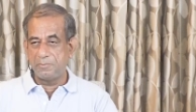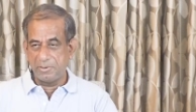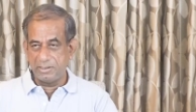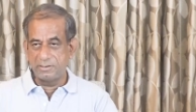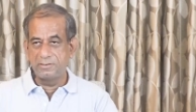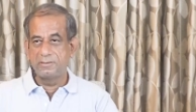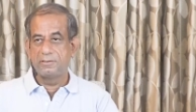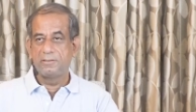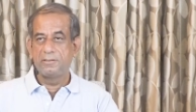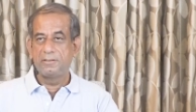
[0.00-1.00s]
it means
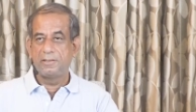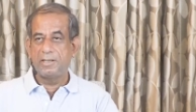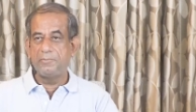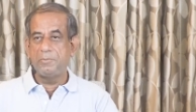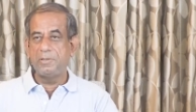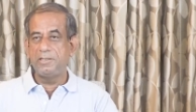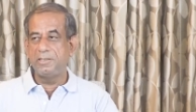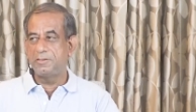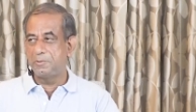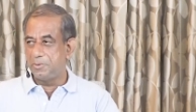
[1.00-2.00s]
everybody
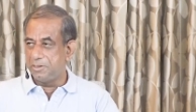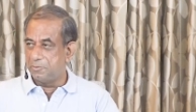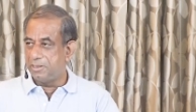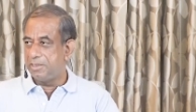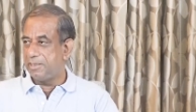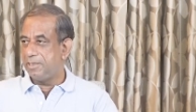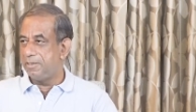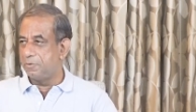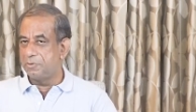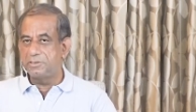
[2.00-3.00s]
there should be
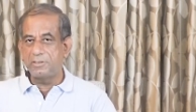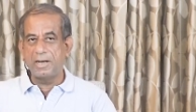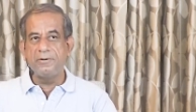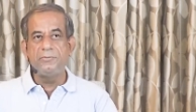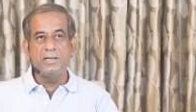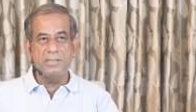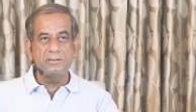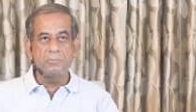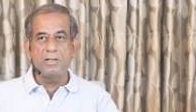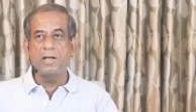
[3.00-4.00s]
unity no strife
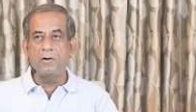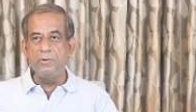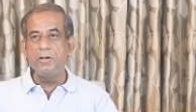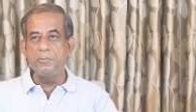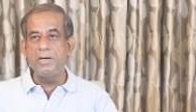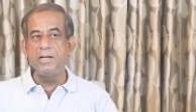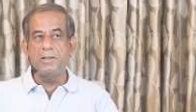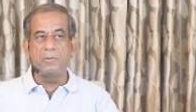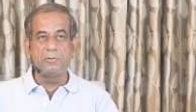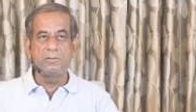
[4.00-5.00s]
yes but how will you bring
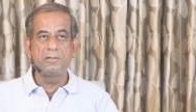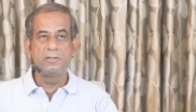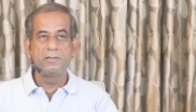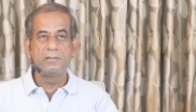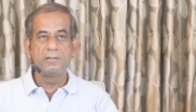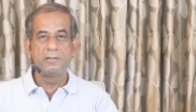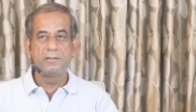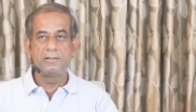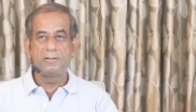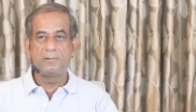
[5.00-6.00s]
it about
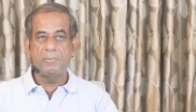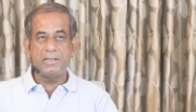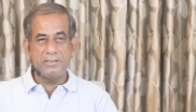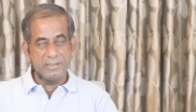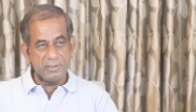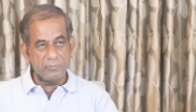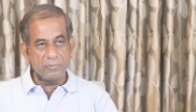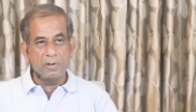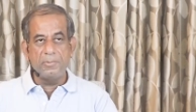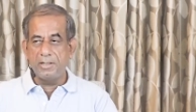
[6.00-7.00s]
by change
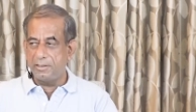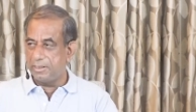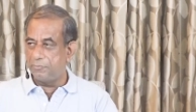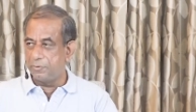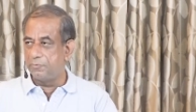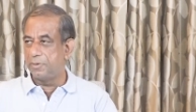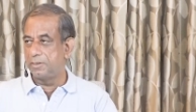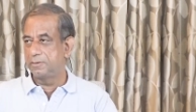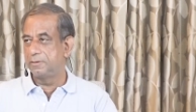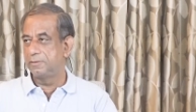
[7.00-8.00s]
of government it won't
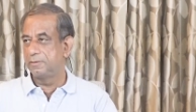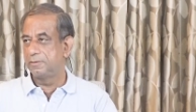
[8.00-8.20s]
work